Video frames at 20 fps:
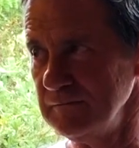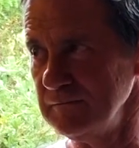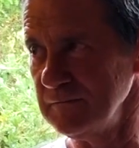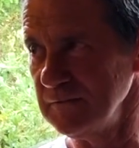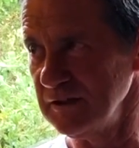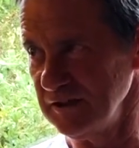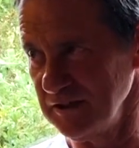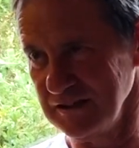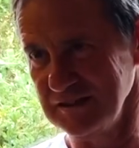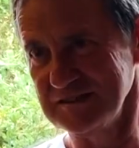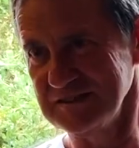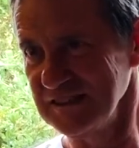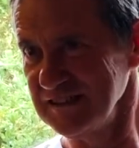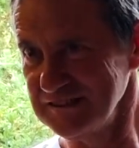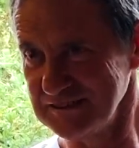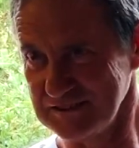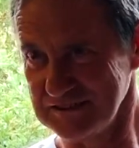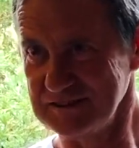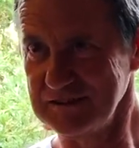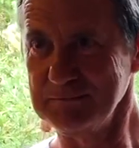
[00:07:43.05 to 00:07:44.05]
and it
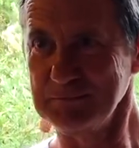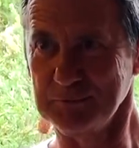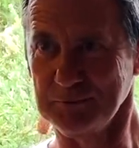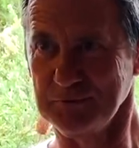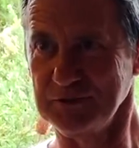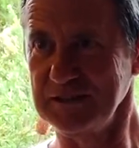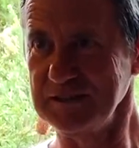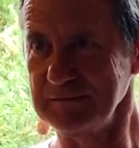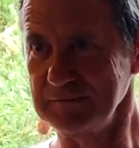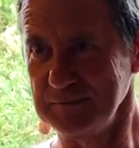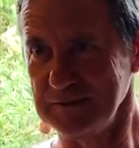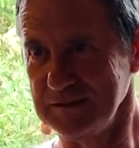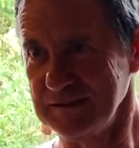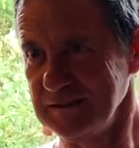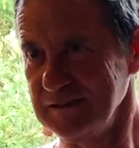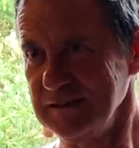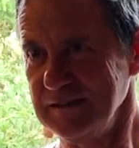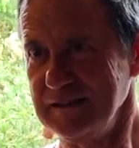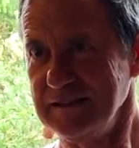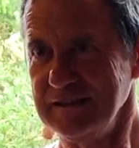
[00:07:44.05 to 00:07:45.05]
sounds a simple thing, but
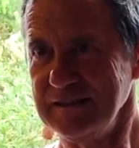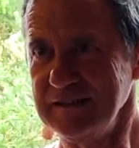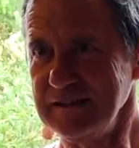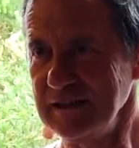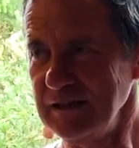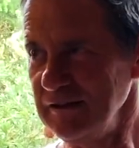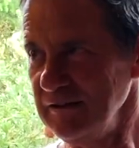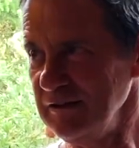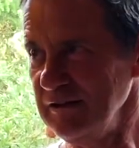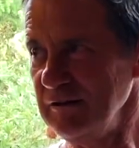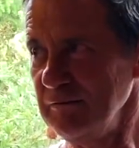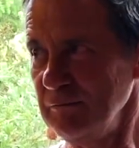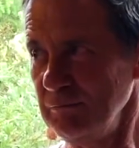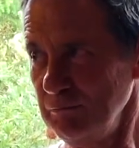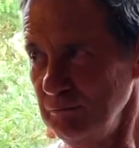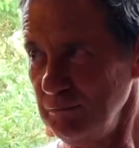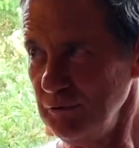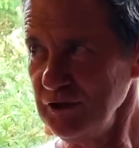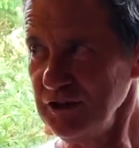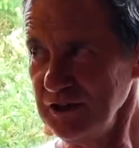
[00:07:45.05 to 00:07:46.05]

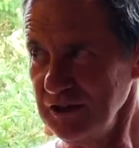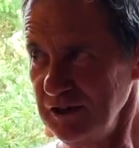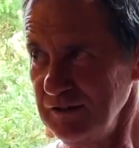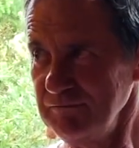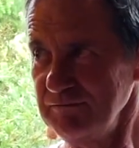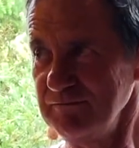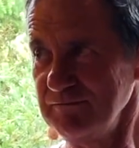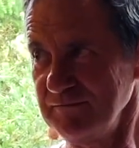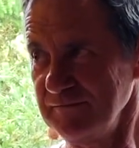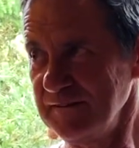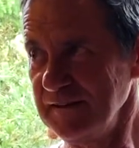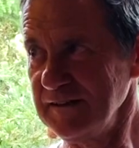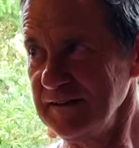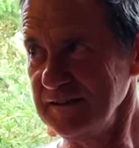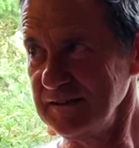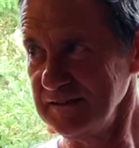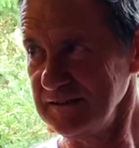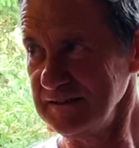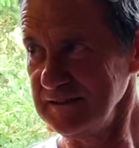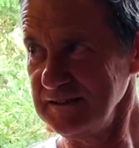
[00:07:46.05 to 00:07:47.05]
what I've
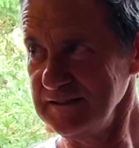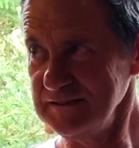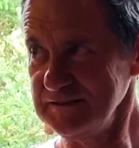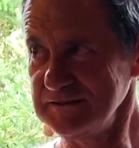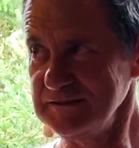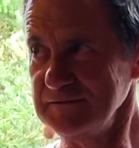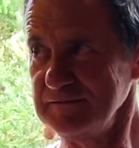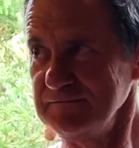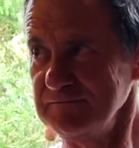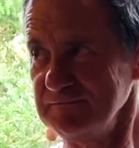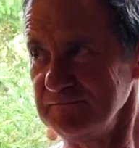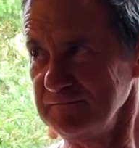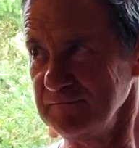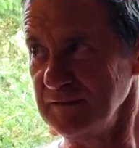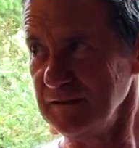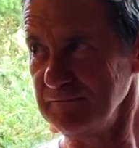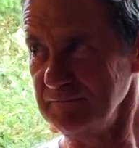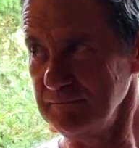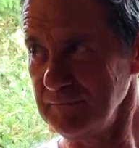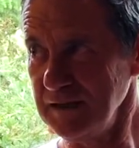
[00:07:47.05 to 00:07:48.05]
done is
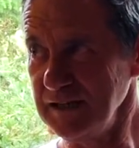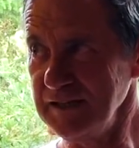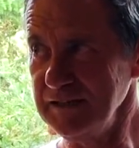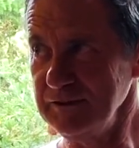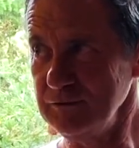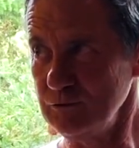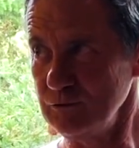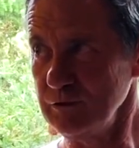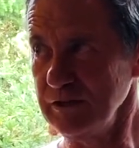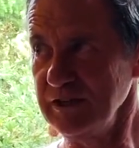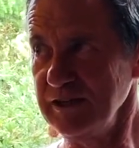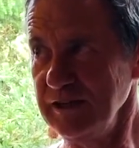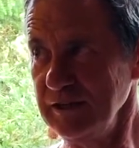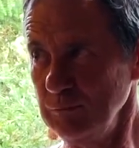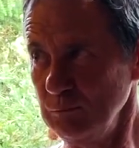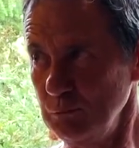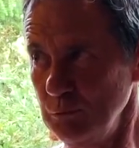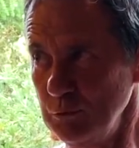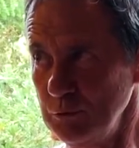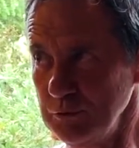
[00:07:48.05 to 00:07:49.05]
I've made drinking
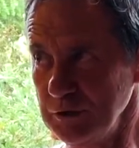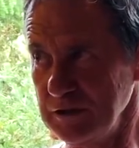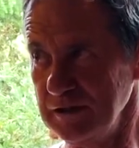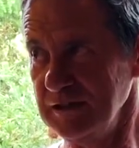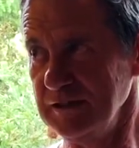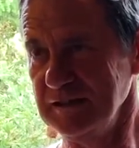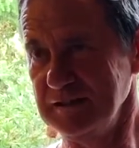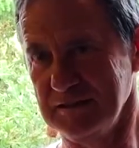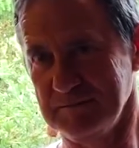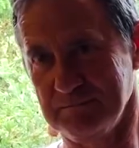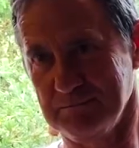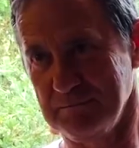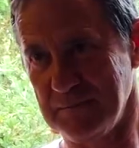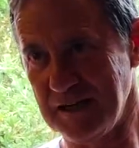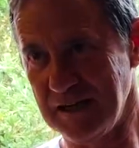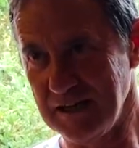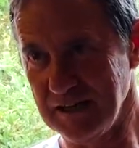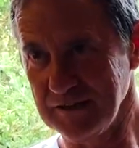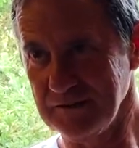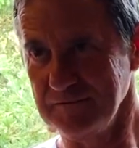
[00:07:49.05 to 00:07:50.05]
water
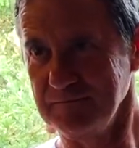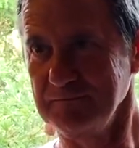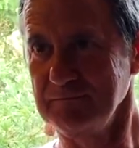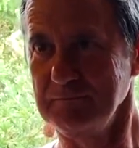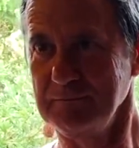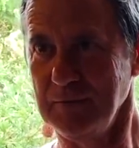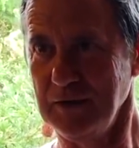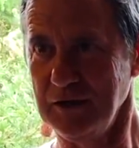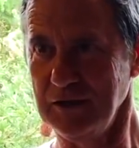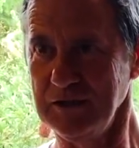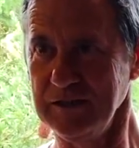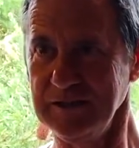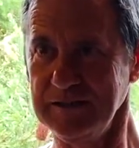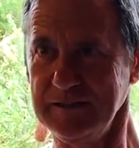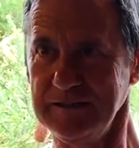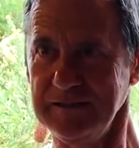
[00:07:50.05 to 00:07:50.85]
part of my